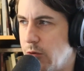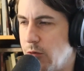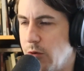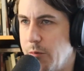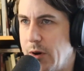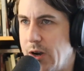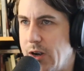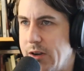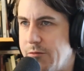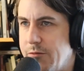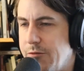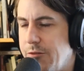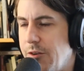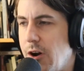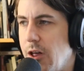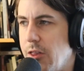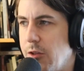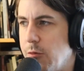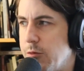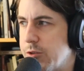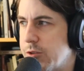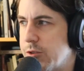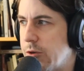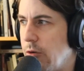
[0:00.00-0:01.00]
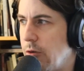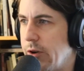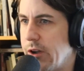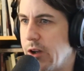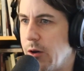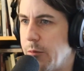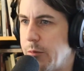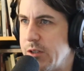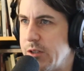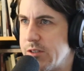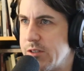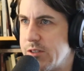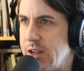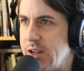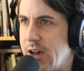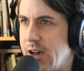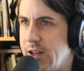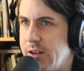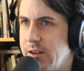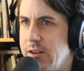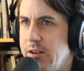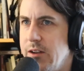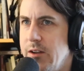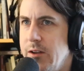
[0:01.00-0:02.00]
When my father was growing up, his
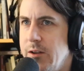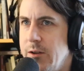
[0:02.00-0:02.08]
dad